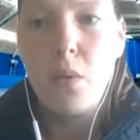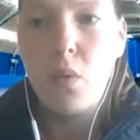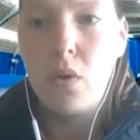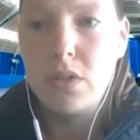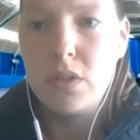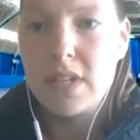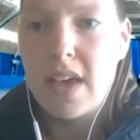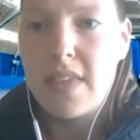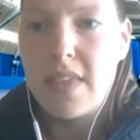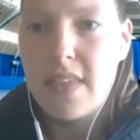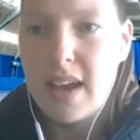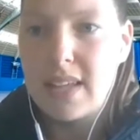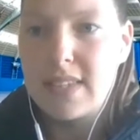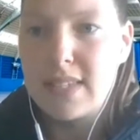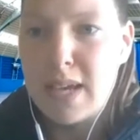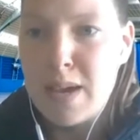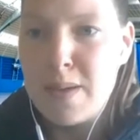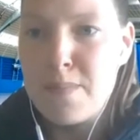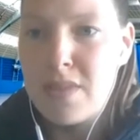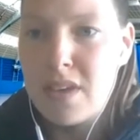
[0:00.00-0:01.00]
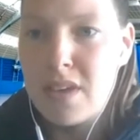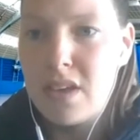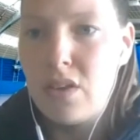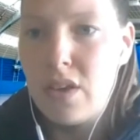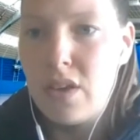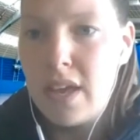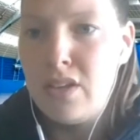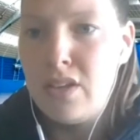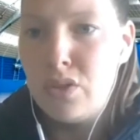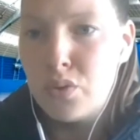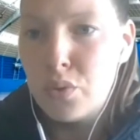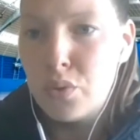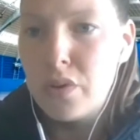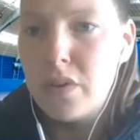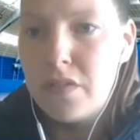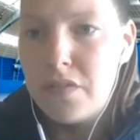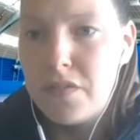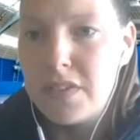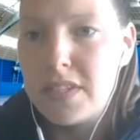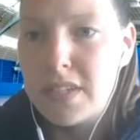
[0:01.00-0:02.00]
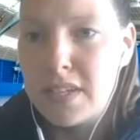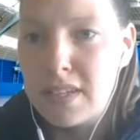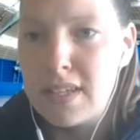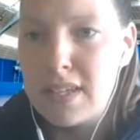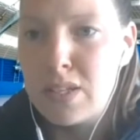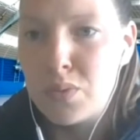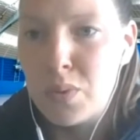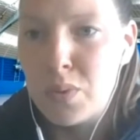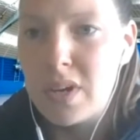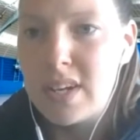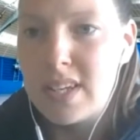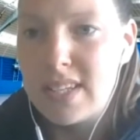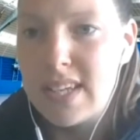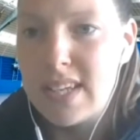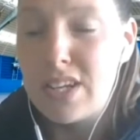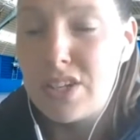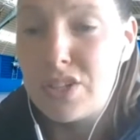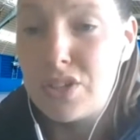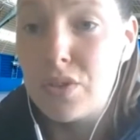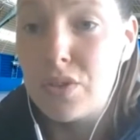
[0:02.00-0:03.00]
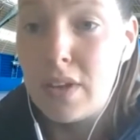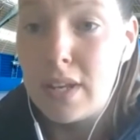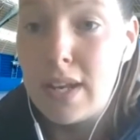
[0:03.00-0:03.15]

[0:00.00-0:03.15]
was at that time that indoor facilities were essential,